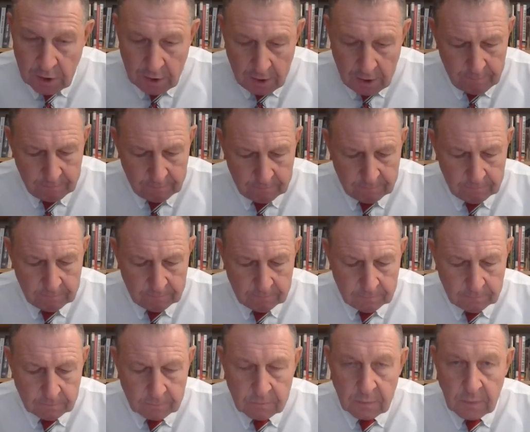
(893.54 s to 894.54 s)

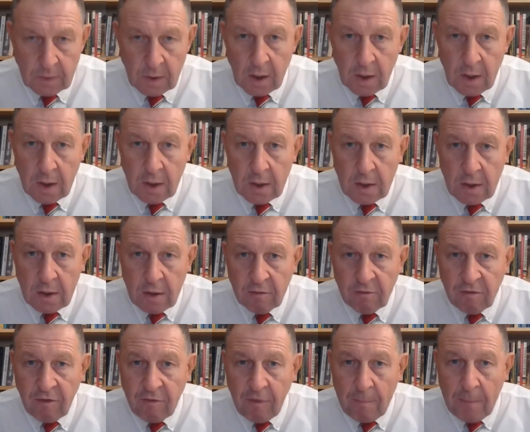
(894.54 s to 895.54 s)
Therefore, Israel's
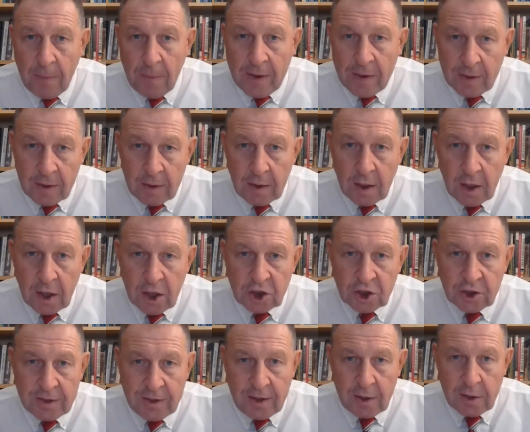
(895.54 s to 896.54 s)
response will not be just
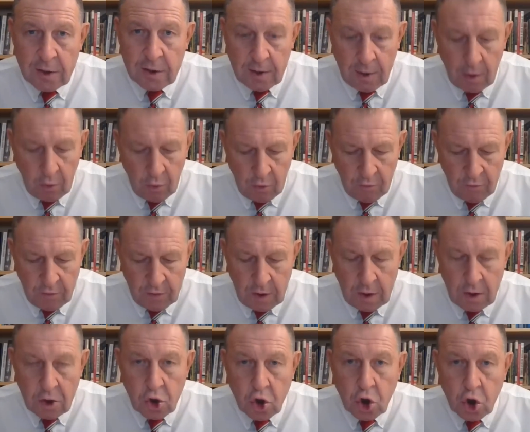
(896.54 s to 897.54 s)
an exchange of
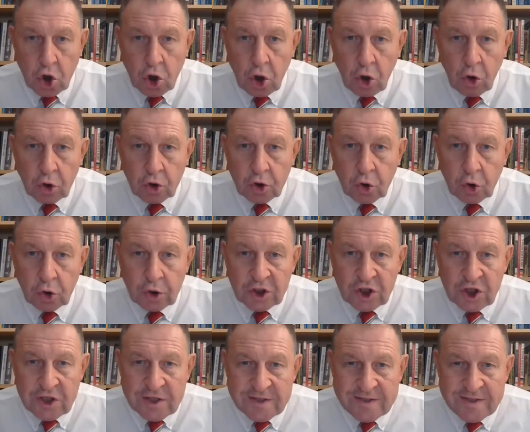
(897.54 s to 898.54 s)
strikes.
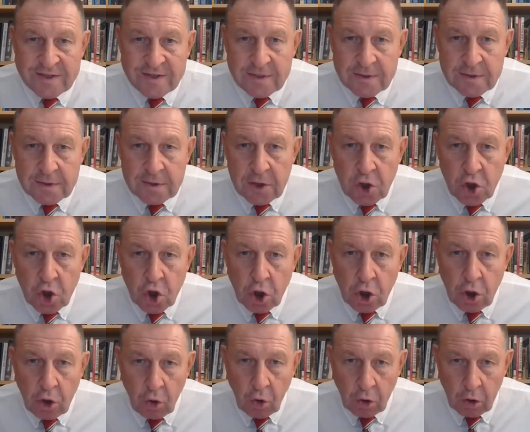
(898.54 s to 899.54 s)
Such a response will
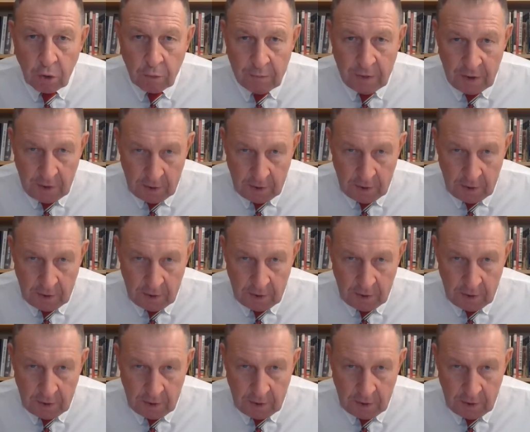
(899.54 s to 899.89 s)
not aim at